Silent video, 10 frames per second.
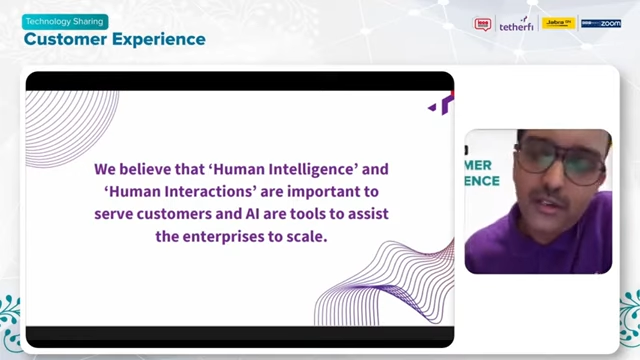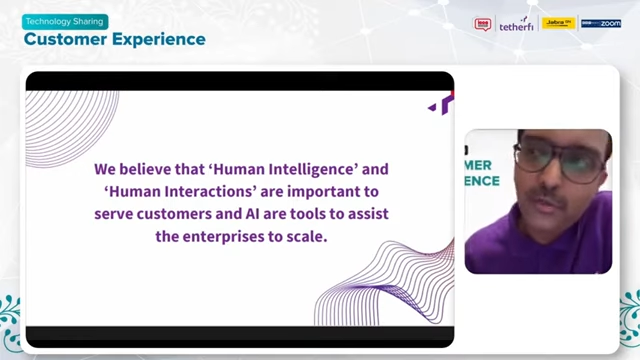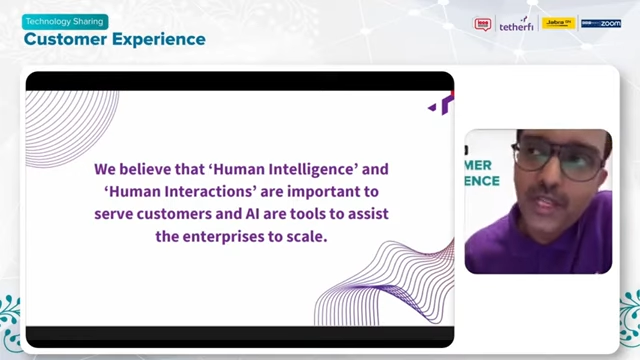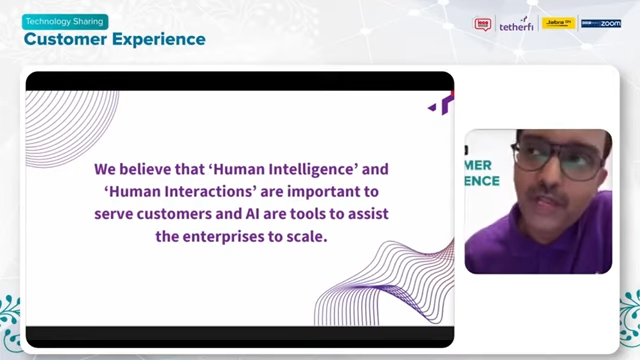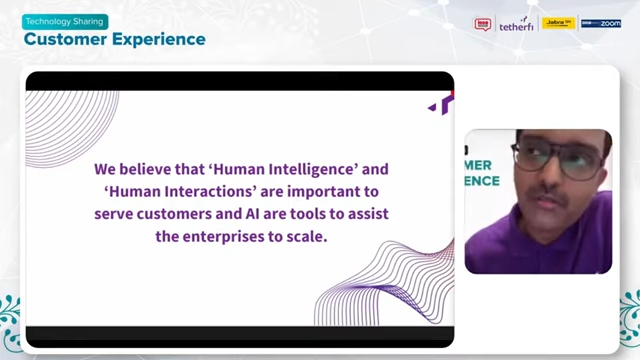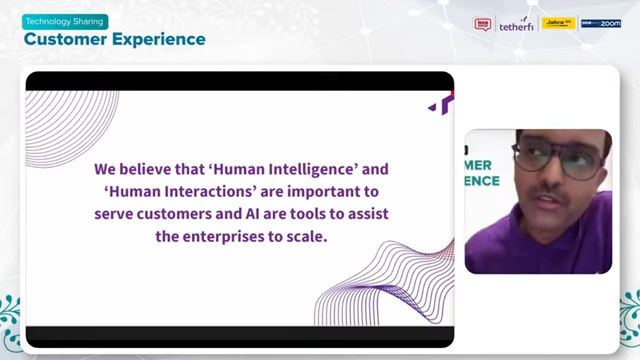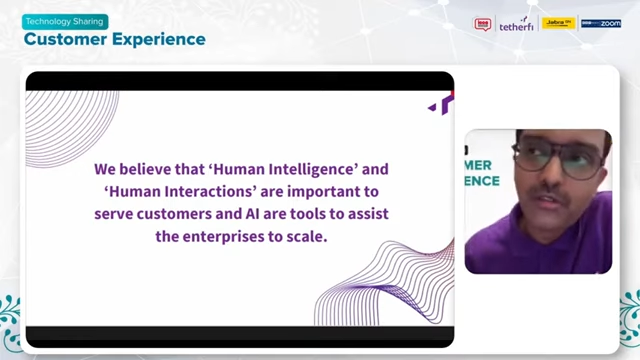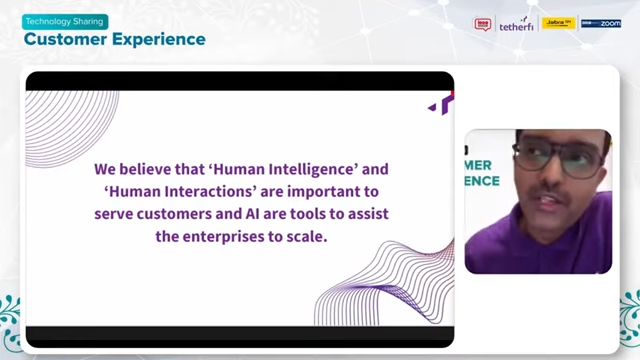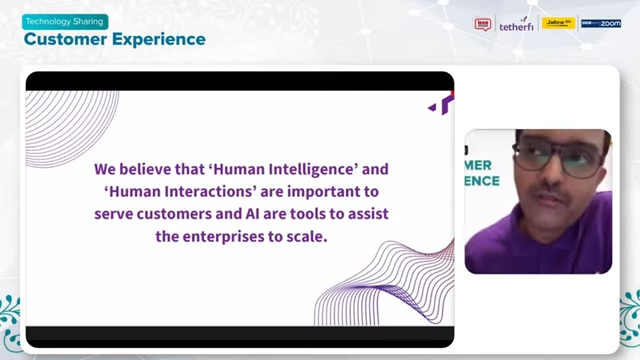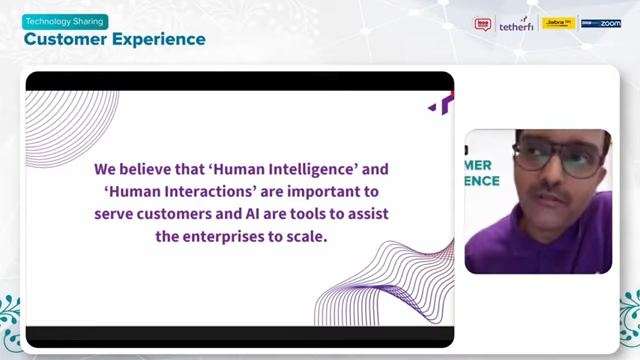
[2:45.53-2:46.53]
to be able
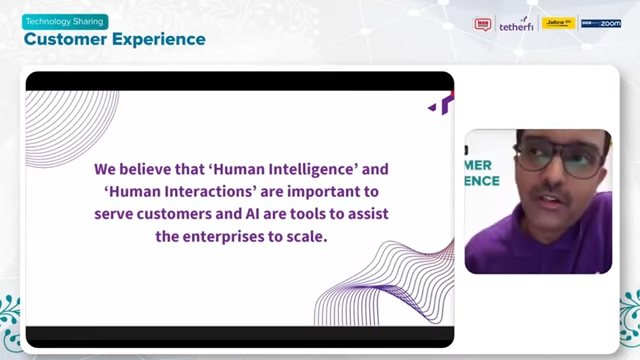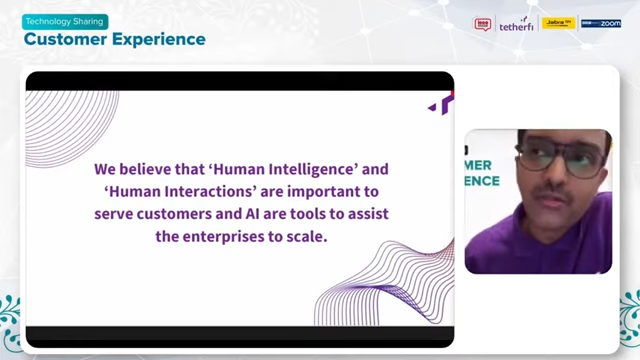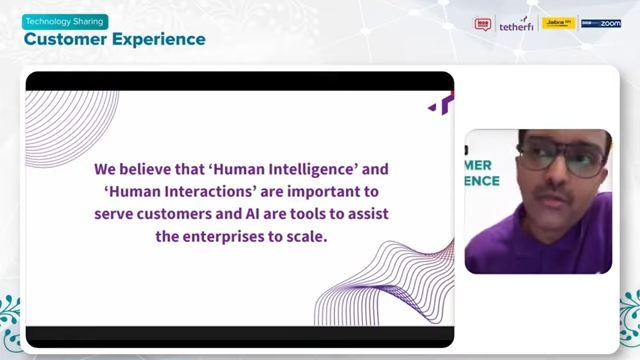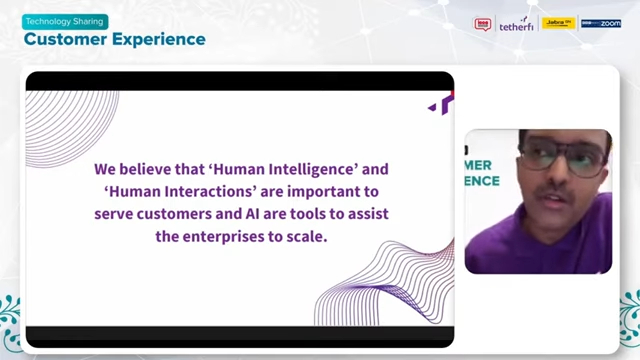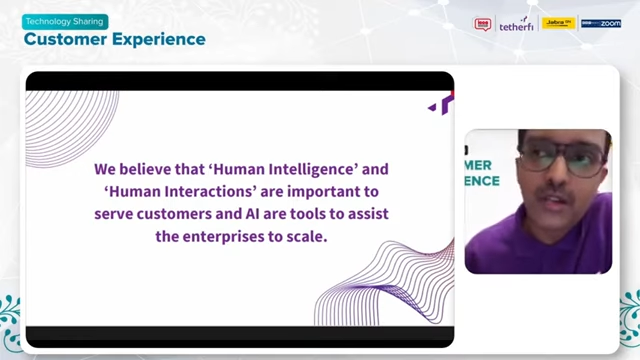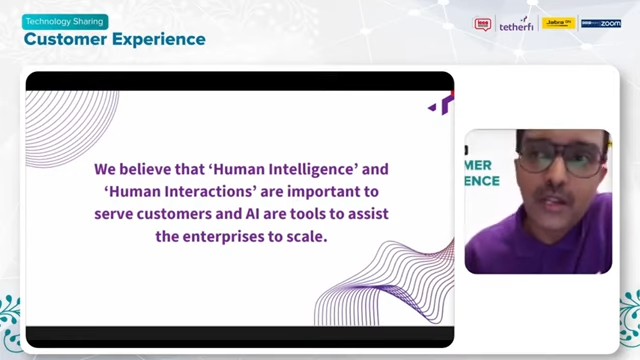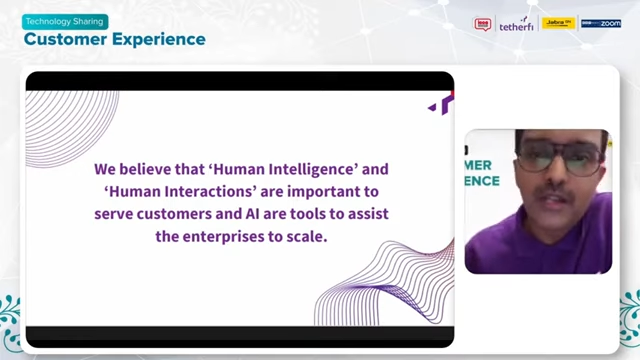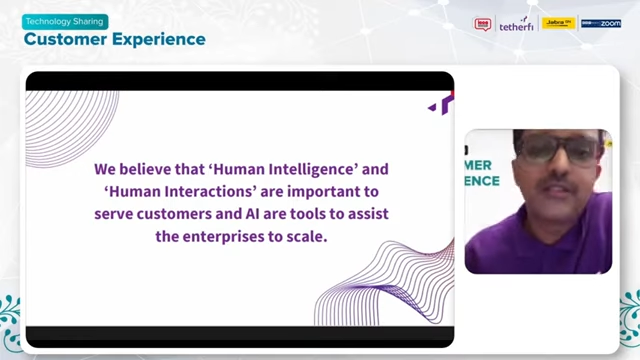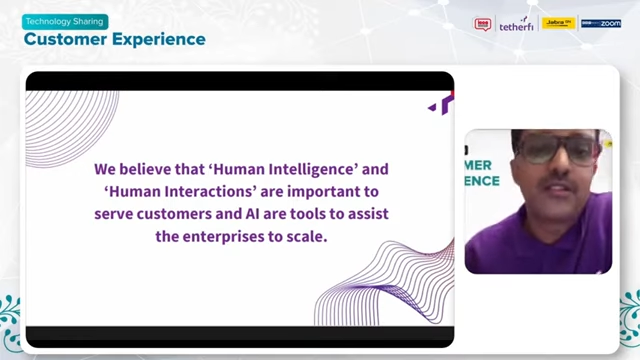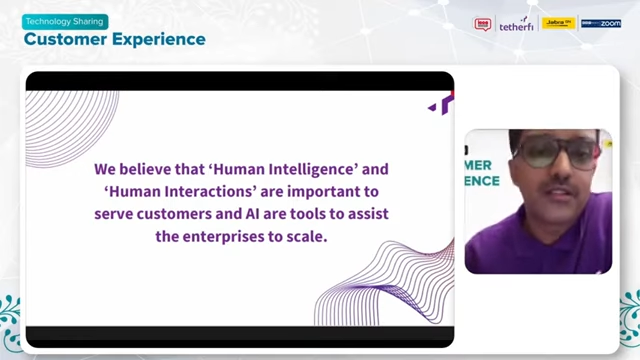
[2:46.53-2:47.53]
to deliver to a
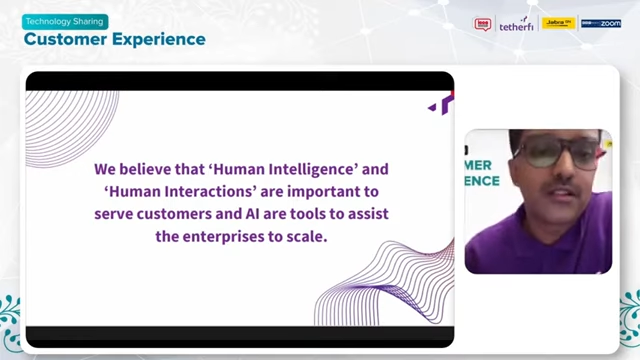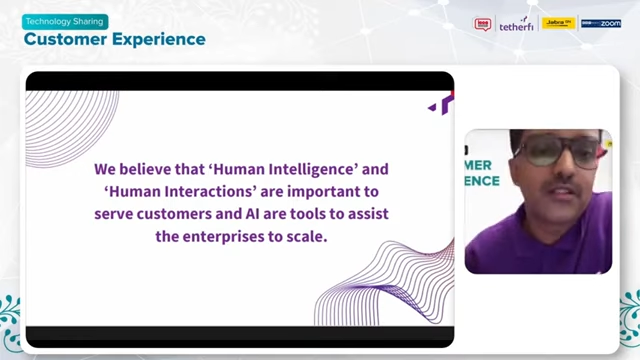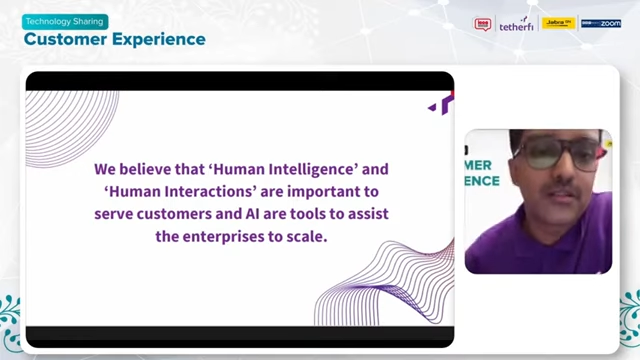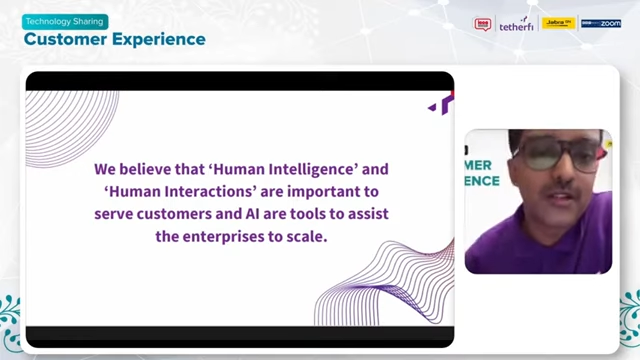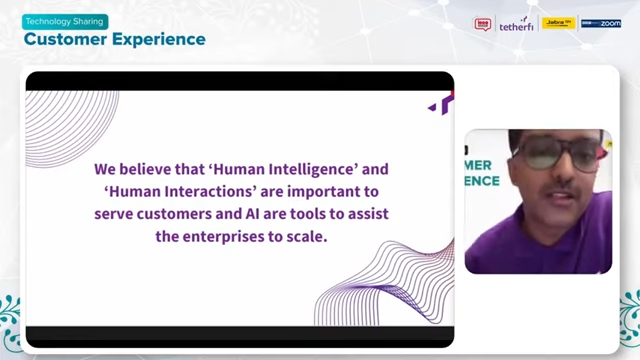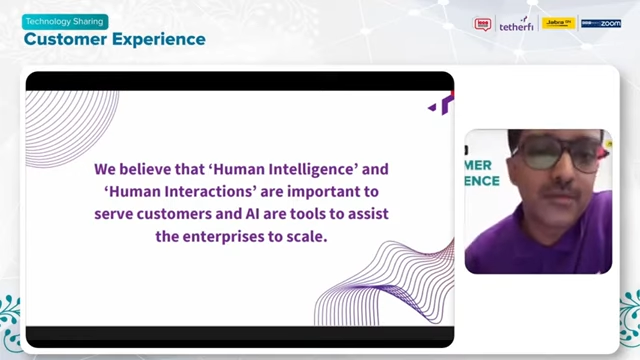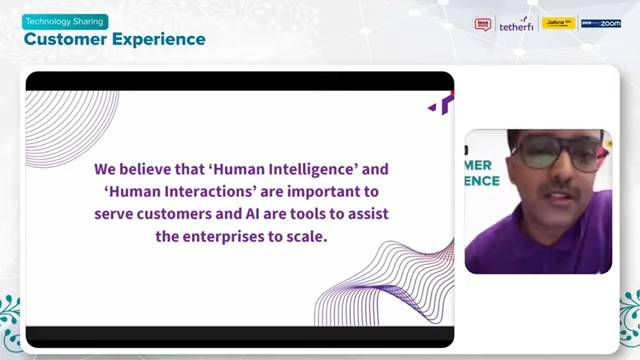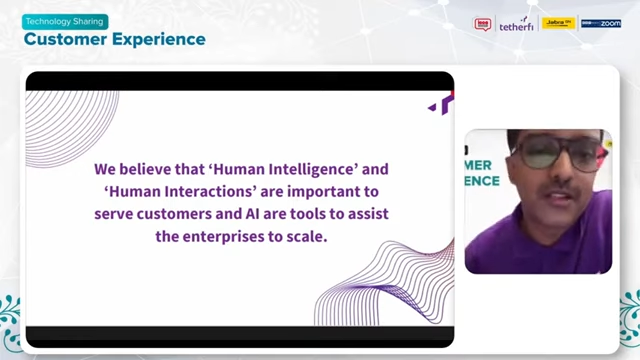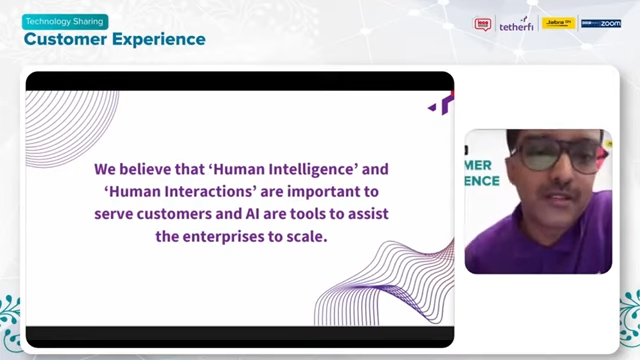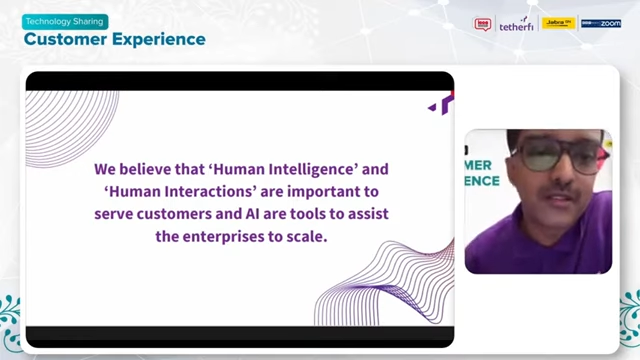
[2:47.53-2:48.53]
large customer
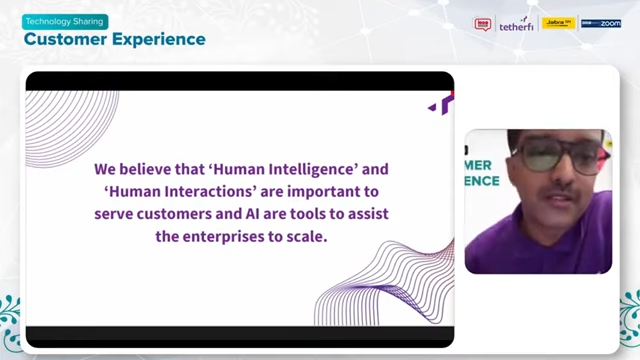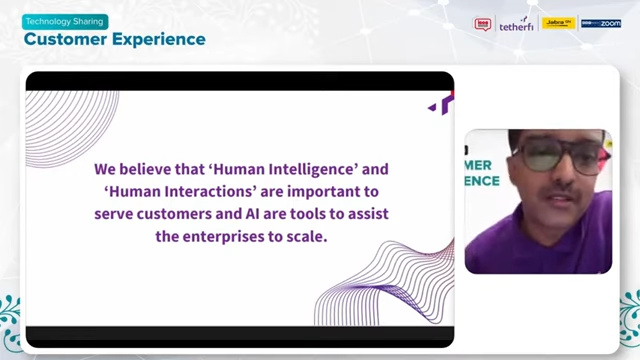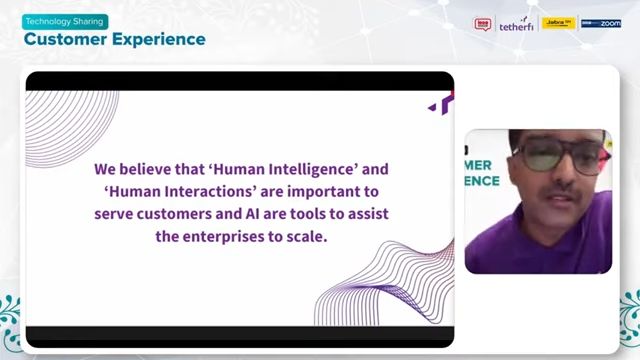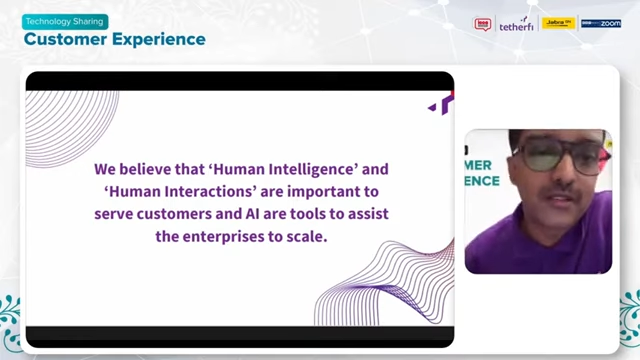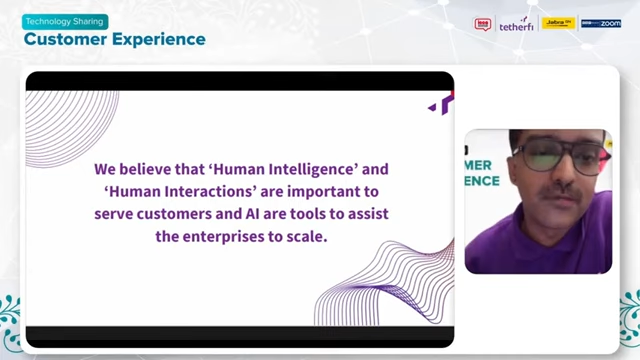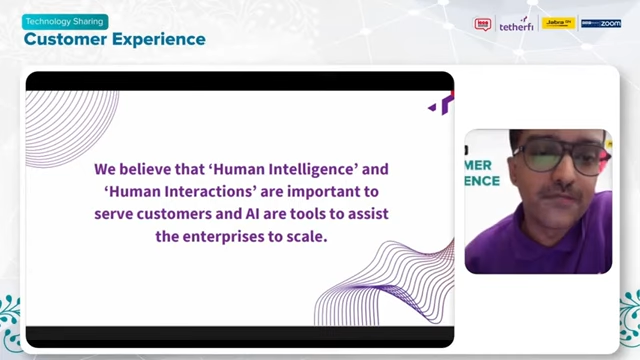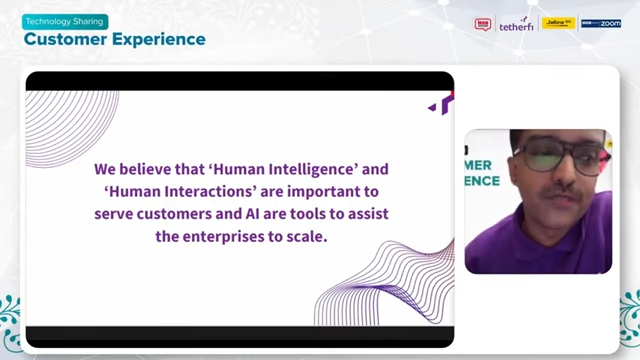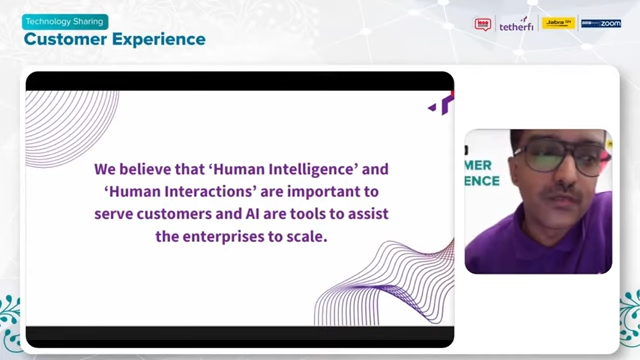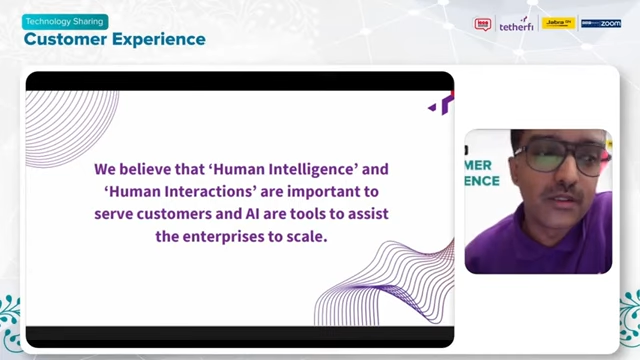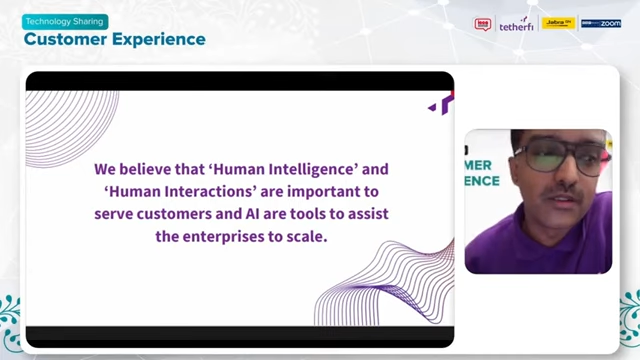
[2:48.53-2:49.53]
experience uh,
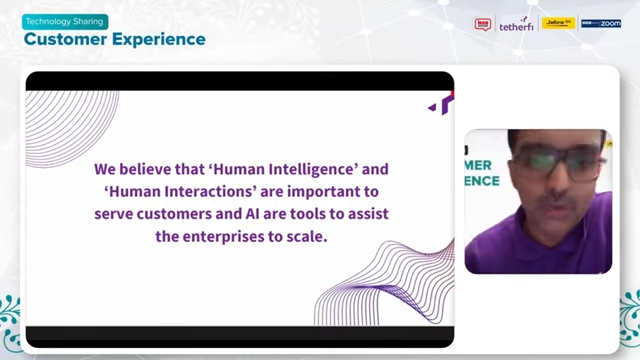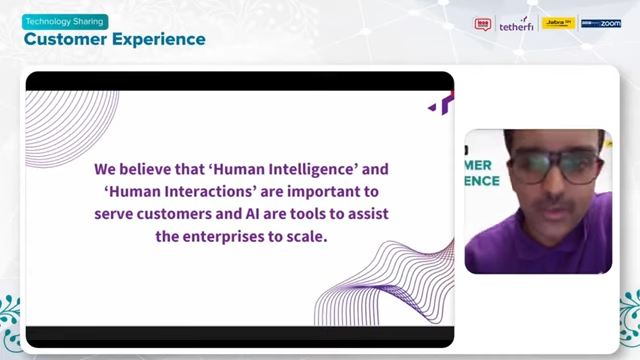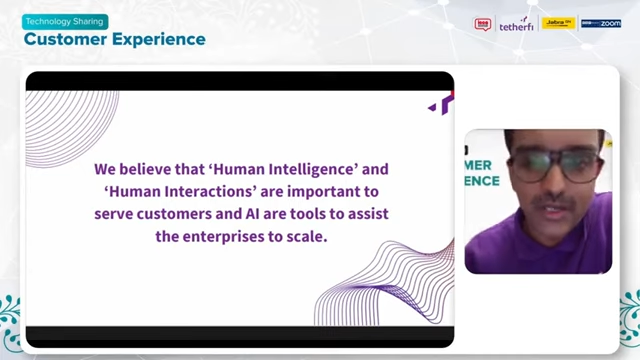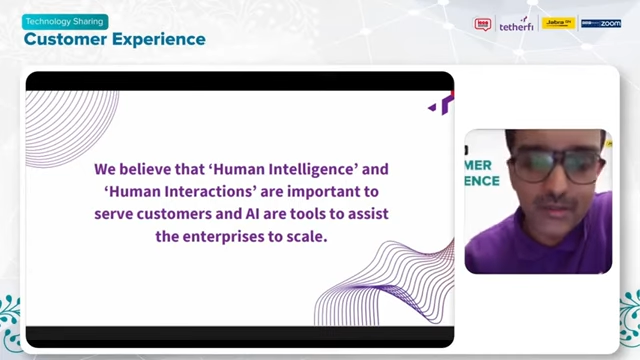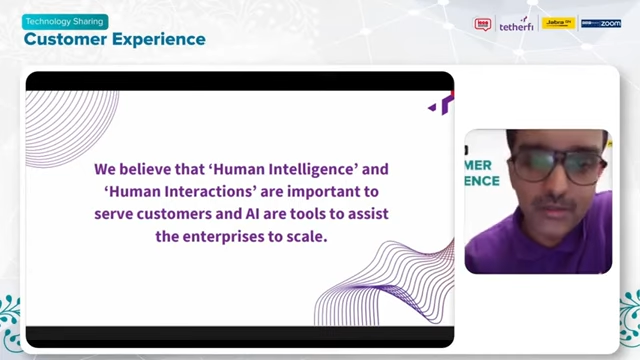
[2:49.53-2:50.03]
domain.